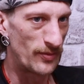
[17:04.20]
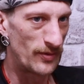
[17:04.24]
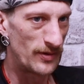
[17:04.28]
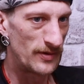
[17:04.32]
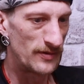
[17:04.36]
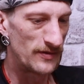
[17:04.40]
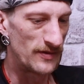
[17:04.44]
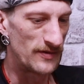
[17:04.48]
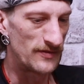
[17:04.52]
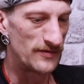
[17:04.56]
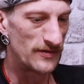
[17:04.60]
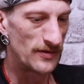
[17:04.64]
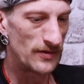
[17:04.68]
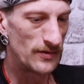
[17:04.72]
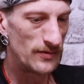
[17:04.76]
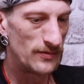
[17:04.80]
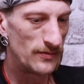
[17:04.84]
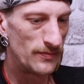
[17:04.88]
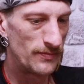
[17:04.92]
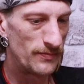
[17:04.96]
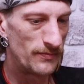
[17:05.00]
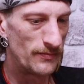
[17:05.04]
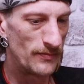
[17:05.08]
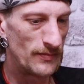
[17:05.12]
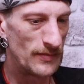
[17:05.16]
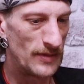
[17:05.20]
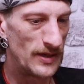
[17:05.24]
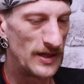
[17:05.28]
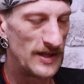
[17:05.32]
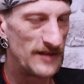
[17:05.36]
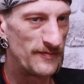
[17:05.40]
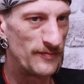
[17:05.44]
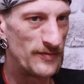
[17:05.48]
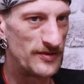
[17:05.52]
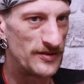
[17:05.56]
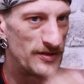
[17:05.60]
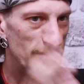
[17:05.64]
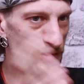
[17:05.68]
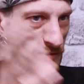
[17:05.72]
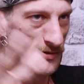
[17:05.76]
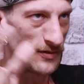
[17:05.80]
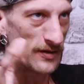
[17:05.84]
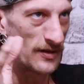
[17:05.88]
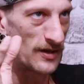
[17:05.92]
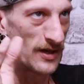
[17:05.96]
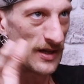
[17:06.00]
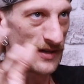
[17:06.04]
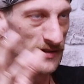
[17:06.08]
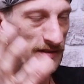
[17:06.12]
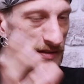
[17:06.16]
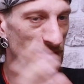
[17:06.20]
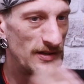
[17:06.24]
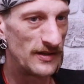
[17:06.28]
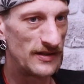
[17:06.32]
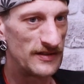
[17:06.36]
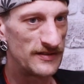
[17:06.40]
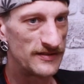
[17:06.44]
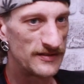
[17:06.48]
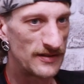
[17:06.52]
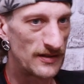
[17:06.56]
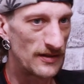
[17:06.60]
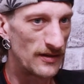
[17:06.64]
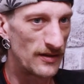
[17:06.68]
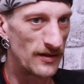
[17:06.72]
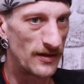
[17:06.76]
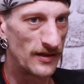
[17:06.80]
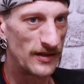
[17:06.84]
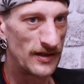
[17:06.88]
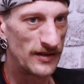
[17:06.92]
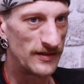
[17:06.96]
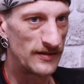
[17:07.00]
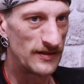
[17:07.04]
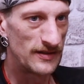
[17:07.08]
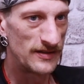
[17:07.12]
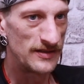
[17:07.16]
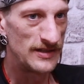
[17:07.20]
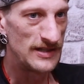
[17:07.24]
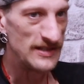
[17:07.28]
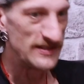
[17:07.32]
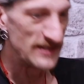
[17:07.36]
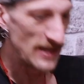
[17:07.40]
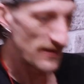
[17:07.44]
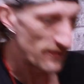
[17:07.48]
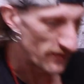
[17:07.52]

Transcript: point, there's no leaf material collecting any sunlight, it needs